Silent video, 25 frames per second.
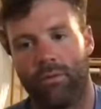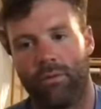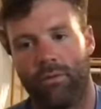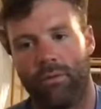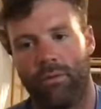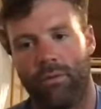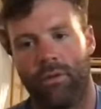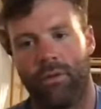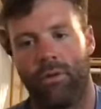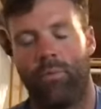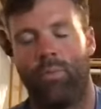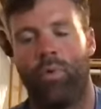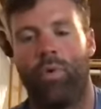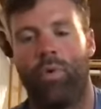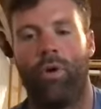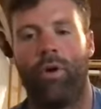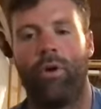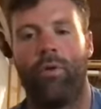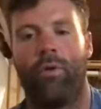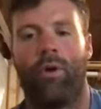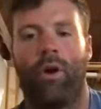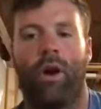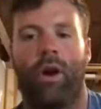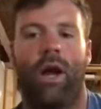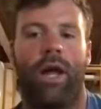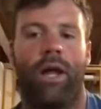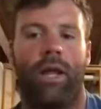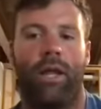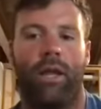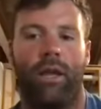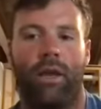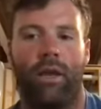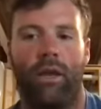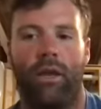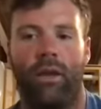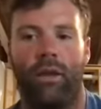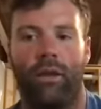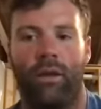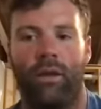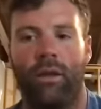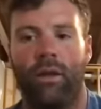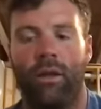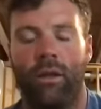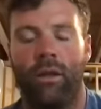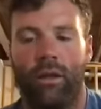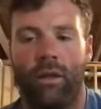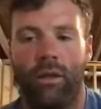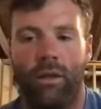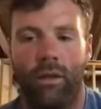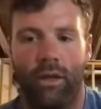to the point where I can
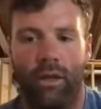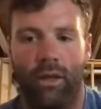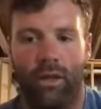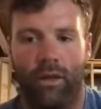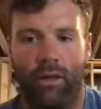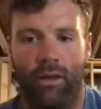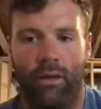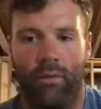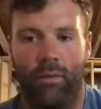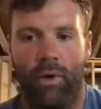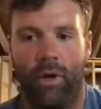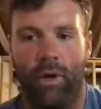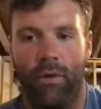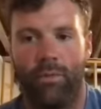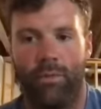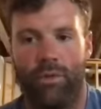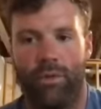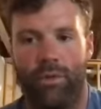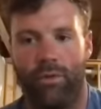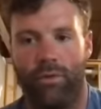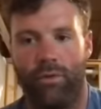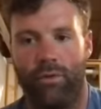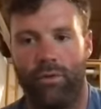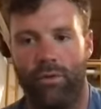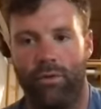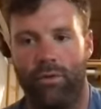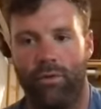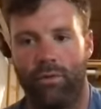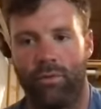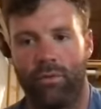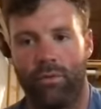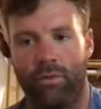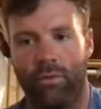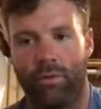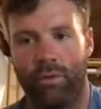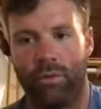get them up to